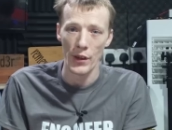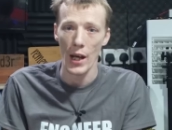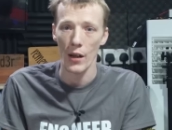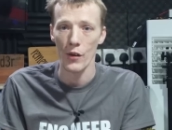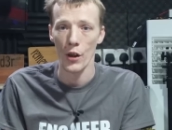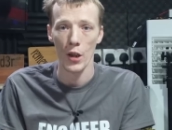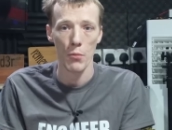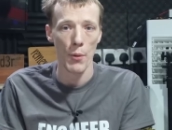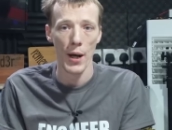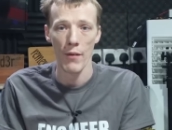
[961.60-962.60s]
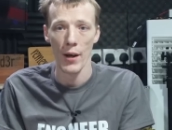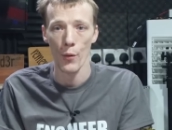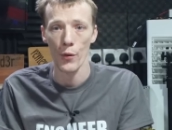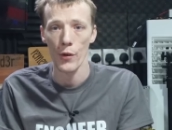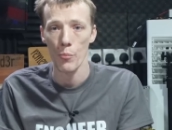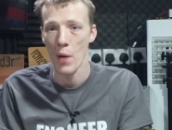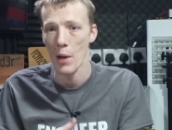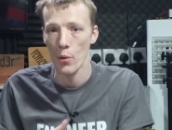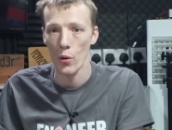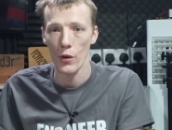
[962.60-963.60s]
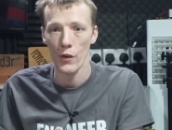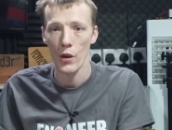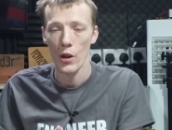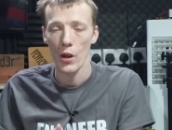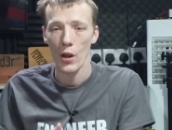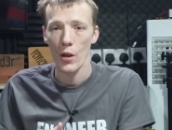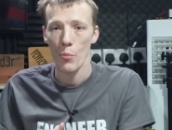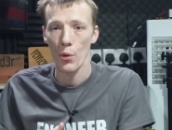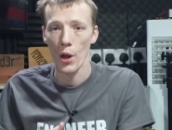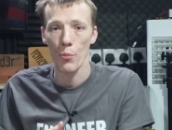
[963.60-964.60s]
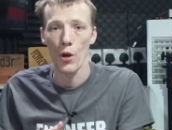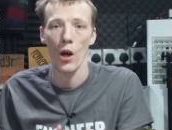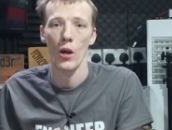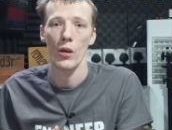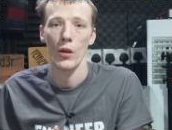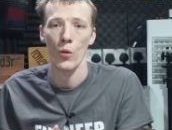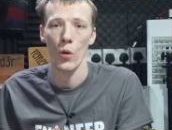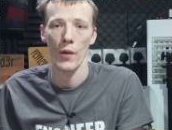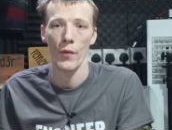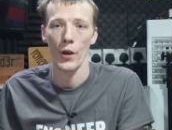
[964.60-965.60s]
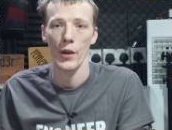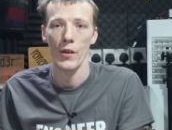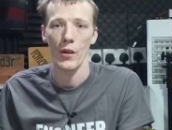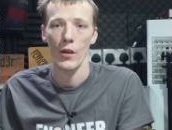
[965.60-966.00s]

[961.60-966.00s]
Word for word: X, I know my way around MacBooks, but I'm not qualified.